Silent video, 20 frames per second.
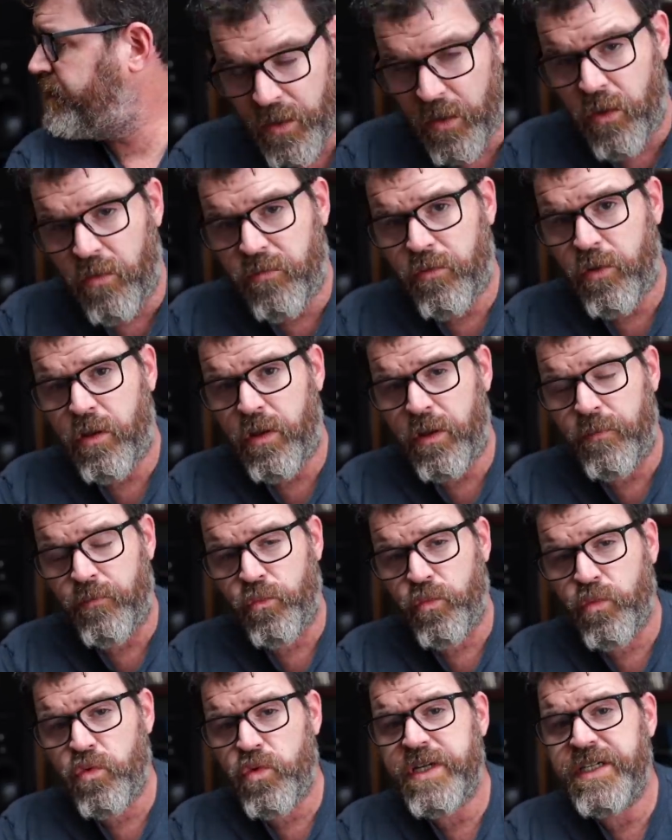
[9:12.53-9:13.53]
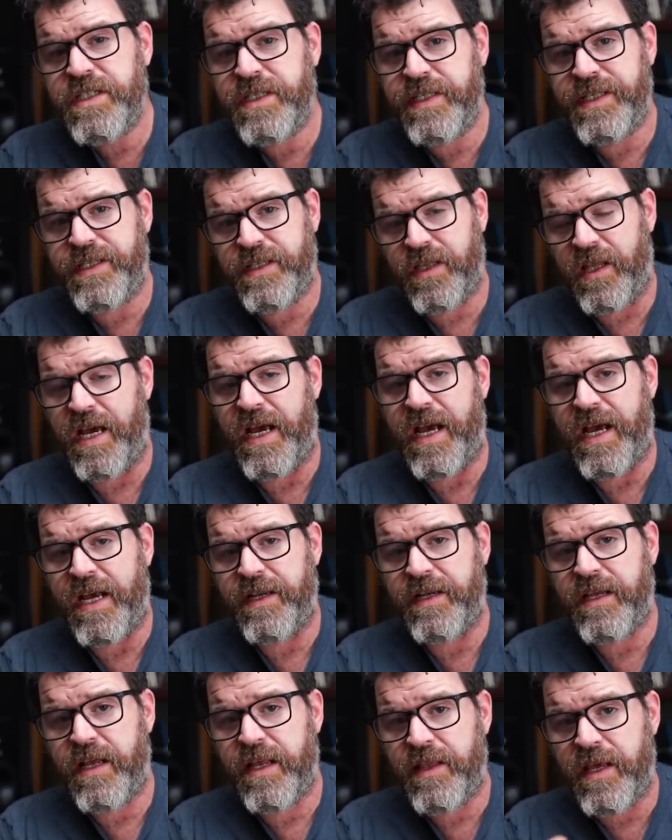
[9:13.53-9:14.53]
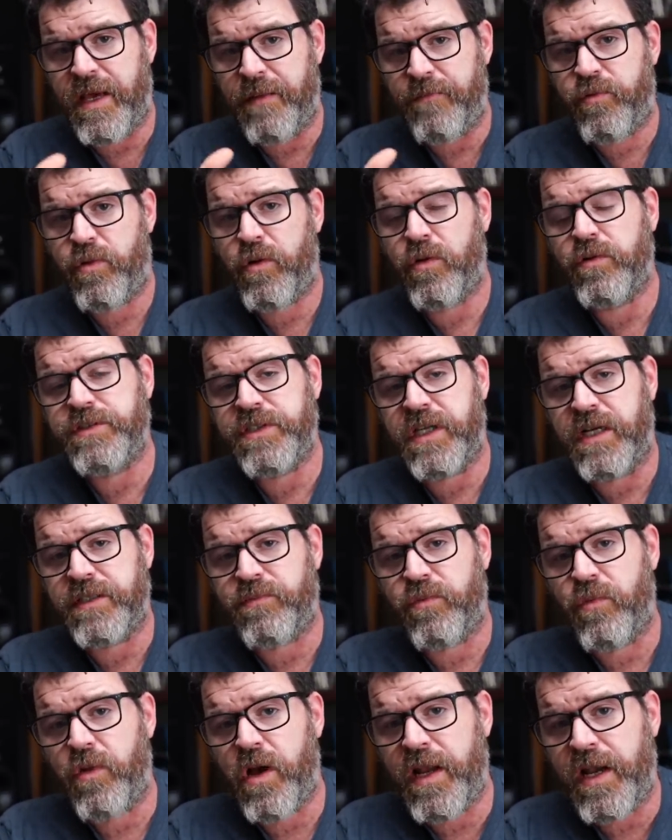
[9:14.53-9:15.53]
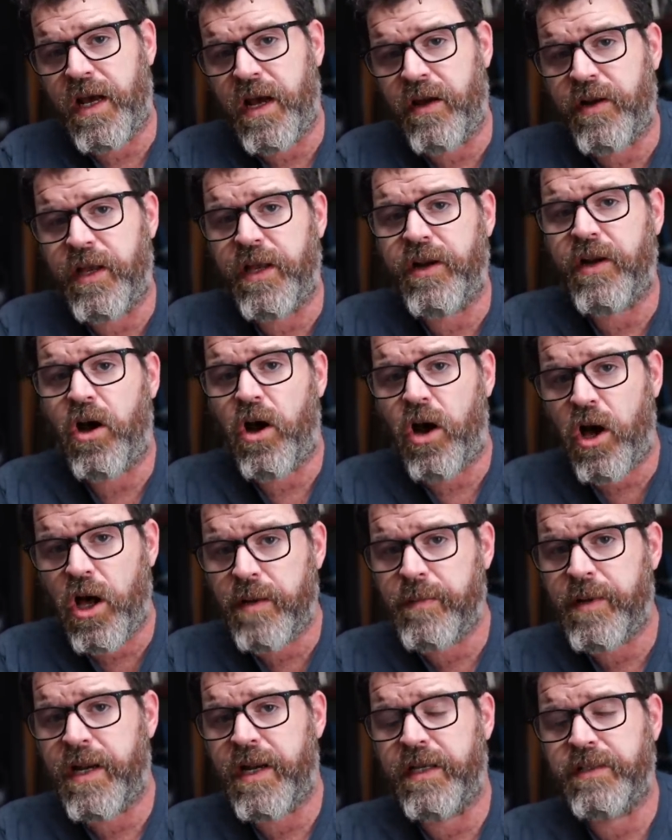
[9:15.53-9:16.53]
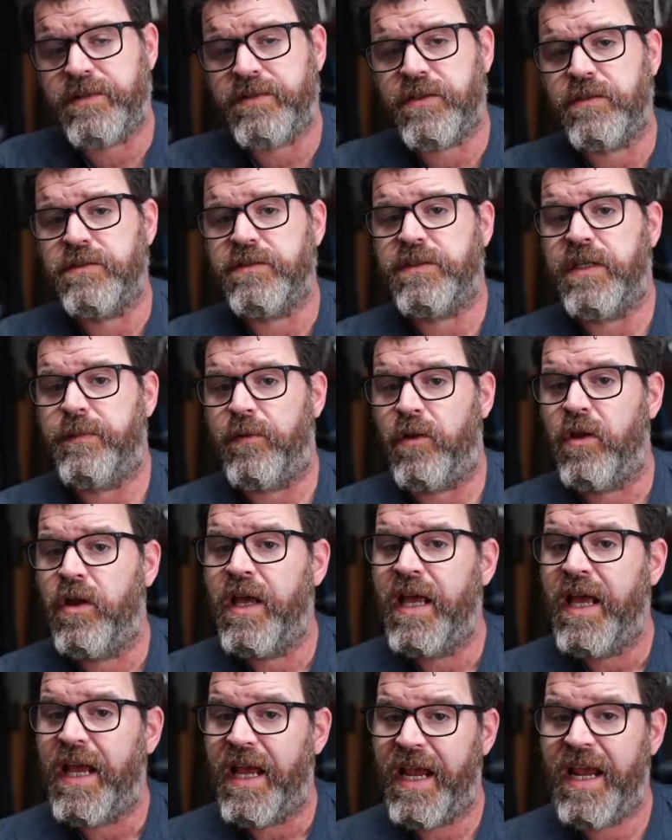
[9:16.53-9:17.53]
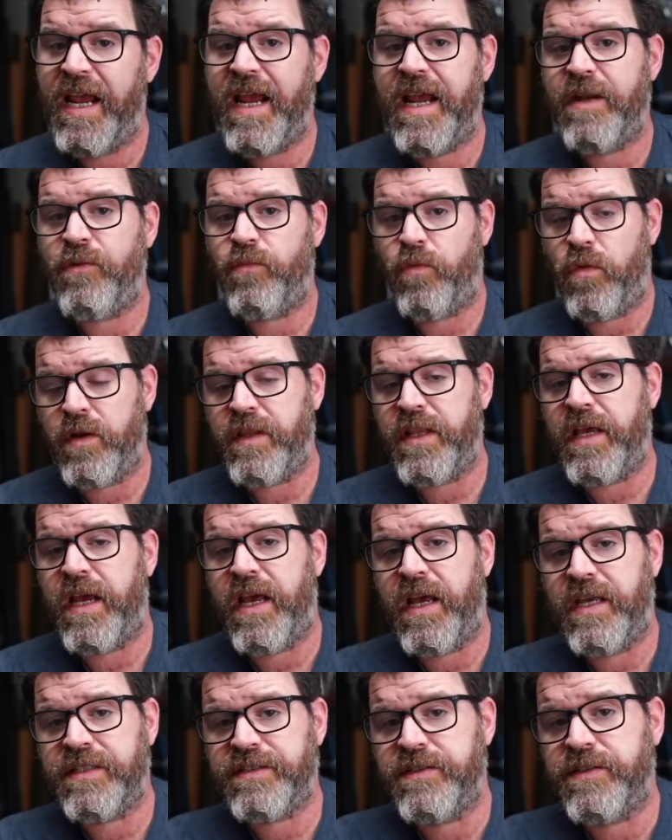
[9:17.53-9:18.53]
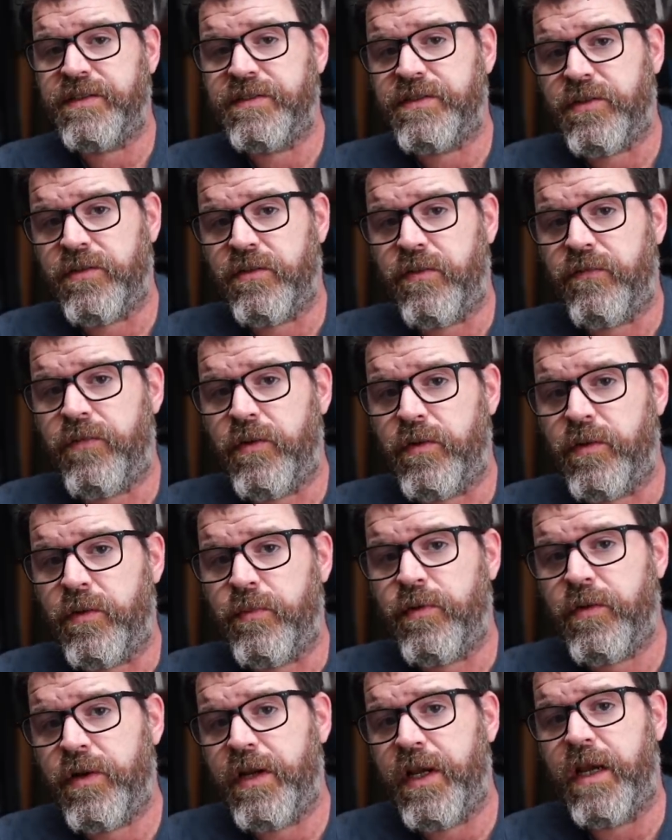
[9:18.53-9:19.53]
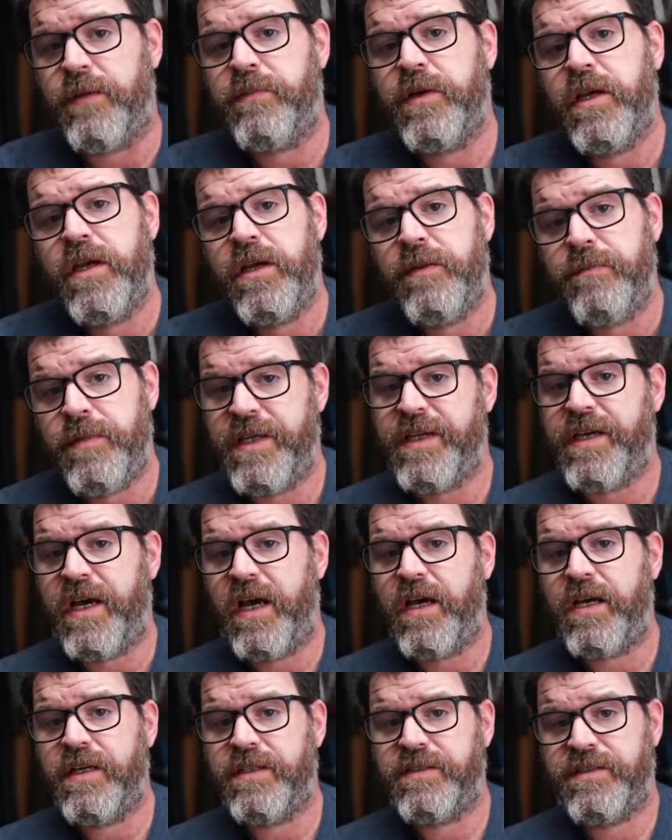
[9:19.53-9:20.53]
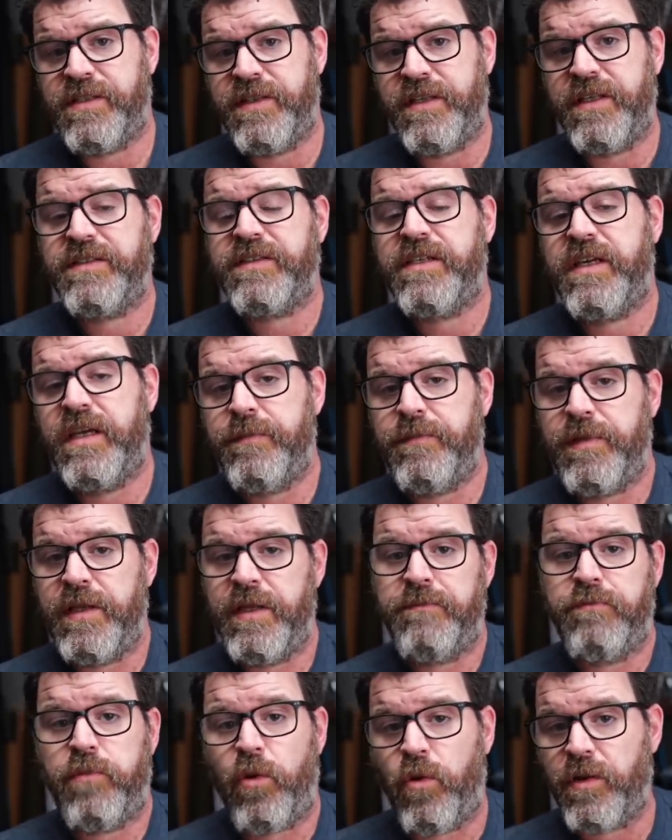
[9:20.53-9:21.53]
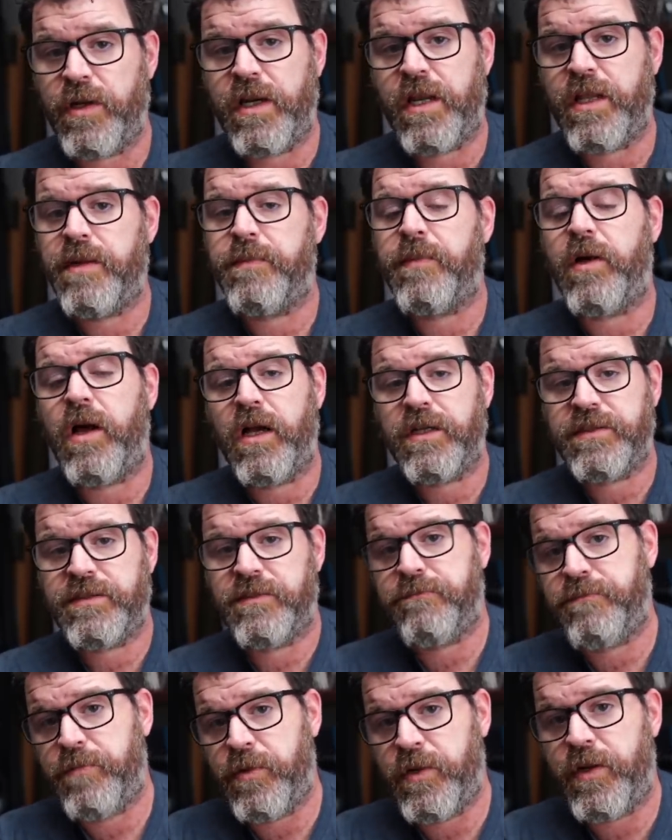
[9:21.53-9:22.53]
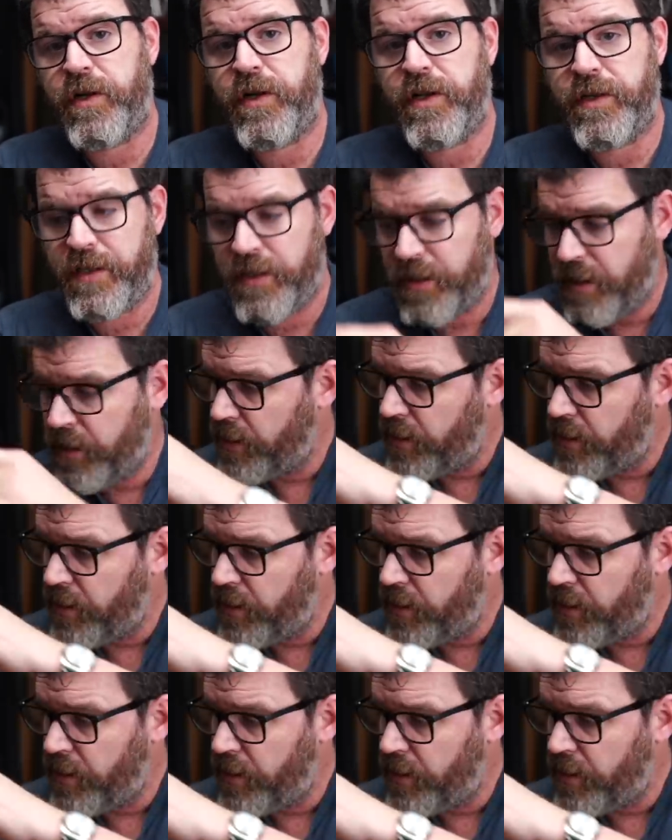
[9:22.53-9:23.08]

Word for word: Overall, I'm really glad that Pro-Ject brought out an automatic turntable and one that has an internal phono preamp because this can be pulled out of the box, put it in,